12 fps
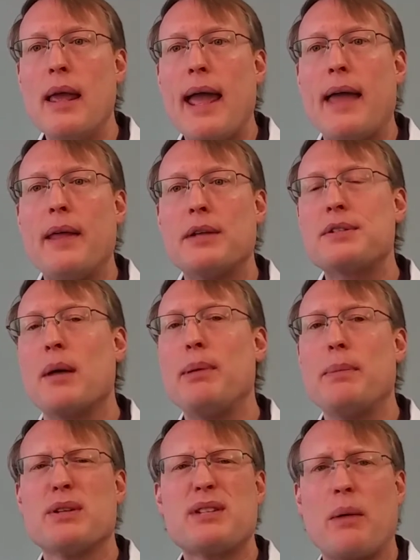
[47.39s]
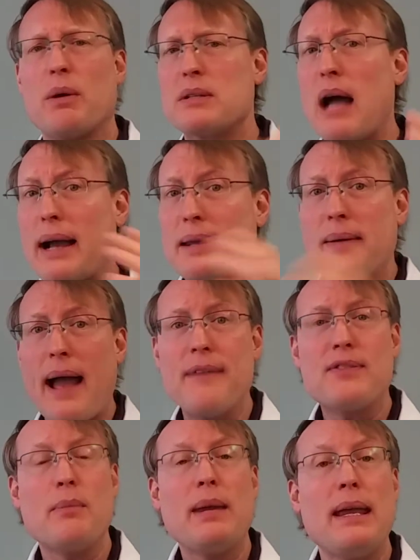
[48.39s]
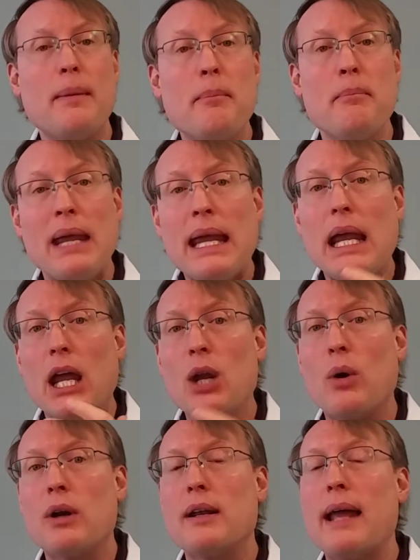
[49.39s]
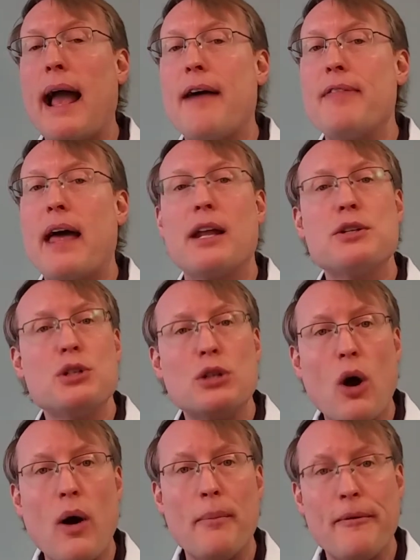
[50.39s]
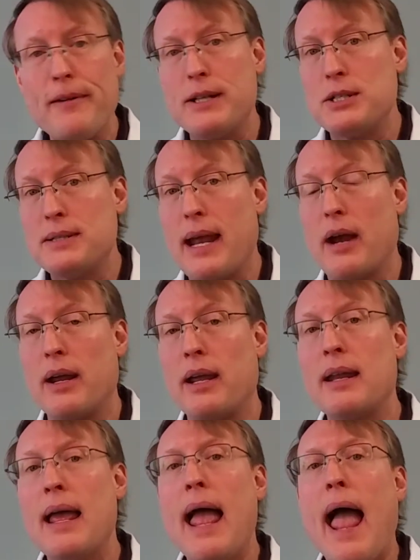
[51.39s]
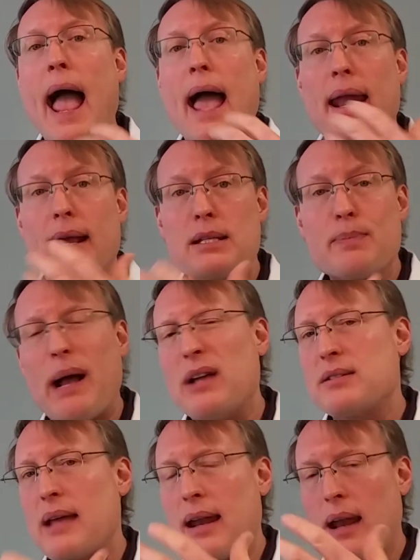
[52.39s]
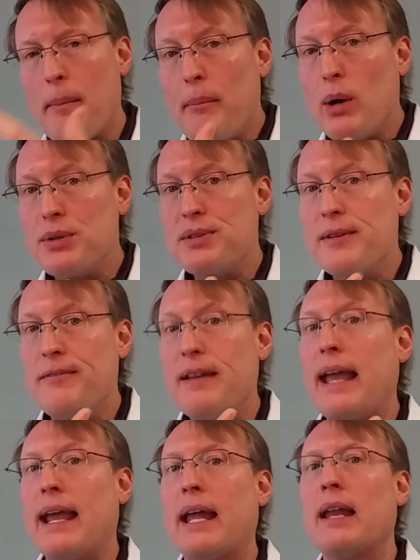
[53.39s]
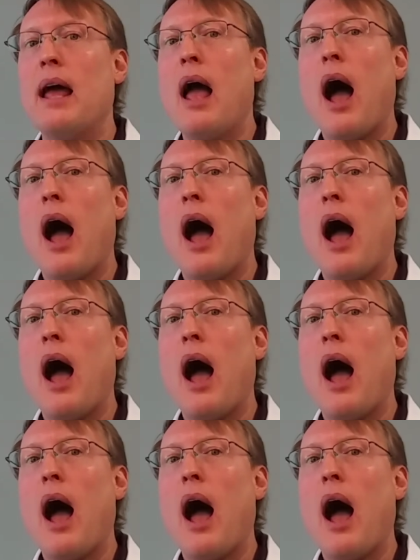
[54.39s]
And then some people say, well, doc, you have to eat meat in order to have that. As you know, I'm a vegetarian, and I espouse that, and I'm mostly vegan.